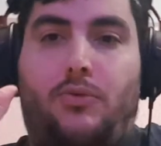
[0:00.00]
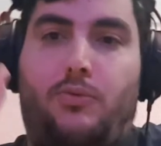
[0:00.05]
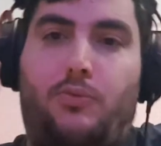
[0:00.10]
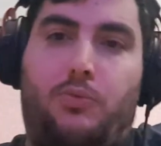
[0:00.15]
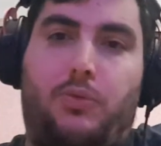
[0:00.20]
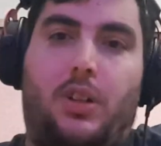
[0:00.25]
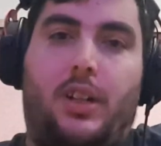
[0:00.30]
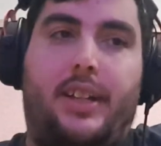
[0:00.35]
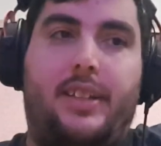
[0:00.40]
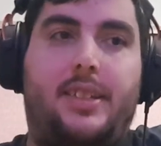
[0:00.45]

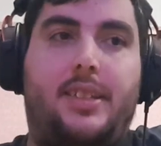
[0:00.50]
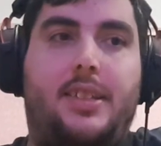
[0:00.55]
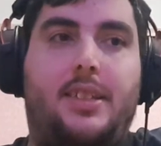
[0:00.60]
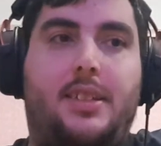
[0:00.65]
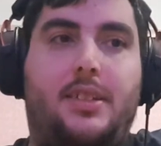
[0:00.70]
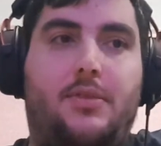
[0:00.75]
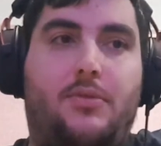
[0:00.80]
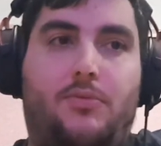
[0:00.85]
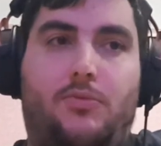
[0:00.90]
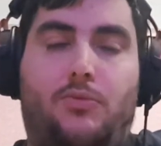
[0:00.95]

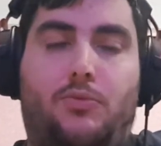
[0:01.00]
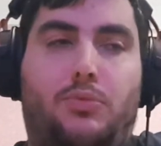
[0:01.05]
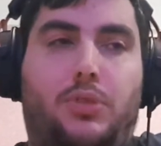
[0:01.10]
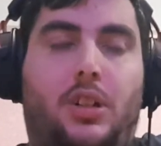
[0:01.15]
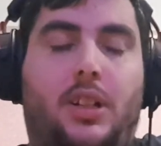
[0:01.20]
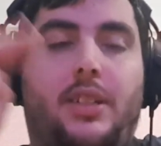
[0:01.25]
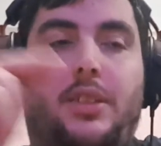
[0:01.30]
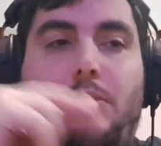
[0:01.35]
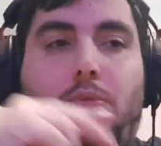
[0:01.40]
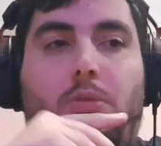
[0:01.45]
Weiss.
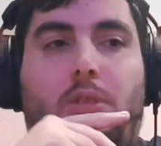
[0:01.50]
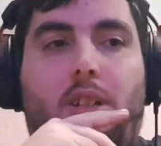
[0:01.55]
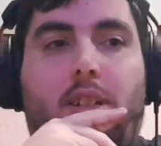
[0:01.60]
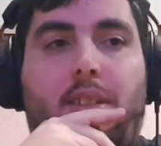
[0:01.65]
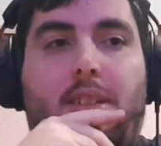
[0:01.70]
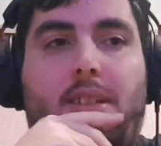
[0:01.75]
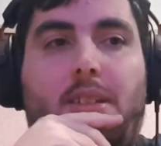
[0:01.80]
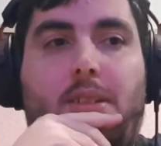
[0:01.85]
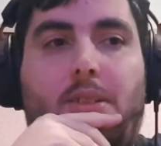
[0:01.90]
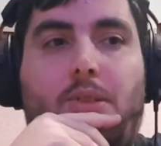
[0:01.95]
Why is
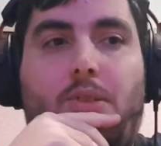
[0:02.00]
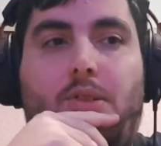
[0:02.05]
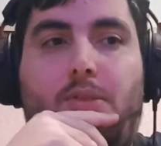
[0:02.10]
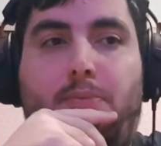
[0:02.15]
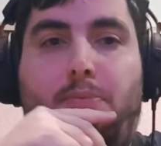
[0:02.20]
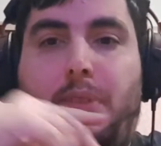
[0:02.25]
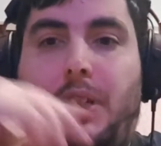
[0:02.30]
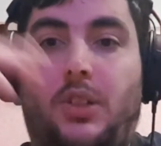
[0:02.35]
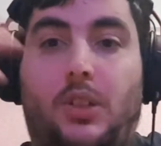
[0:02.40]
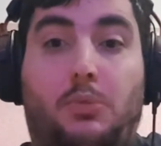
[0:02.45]
Weiss at the top?
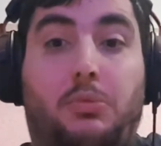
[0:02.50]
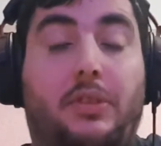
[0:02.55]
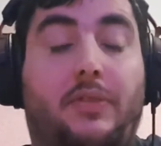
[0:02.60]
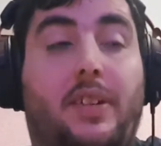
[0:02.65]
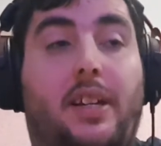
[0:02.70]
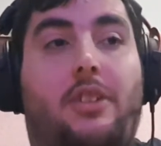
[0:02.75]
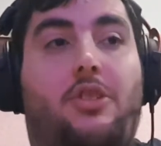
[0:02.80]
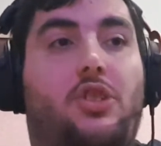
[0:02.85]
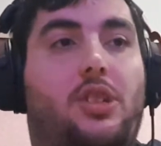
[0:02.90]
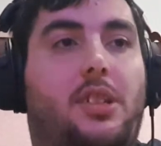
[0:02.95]
Because we've
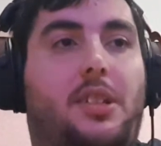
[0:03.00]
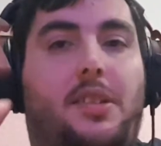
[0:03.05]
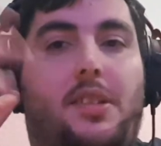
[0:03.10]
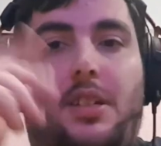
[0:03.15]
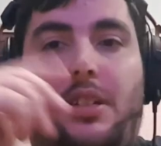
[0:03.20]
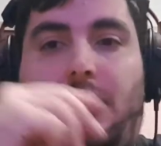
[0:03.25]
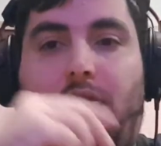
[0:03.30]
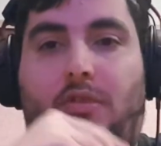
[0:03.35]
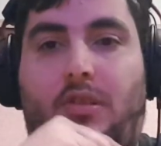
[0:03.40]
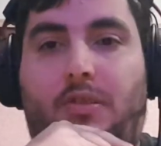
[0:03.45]
actually
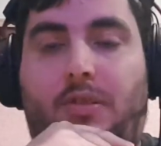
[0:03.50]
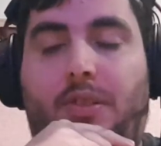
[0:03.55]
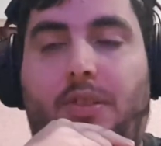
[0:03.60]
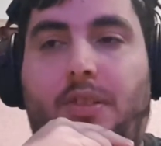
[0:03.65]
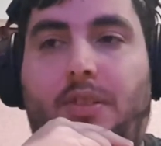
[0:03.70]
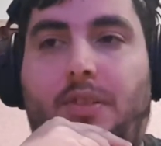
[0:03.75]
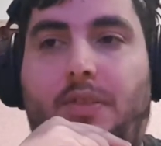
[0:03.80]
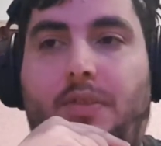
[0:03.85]
seen growth.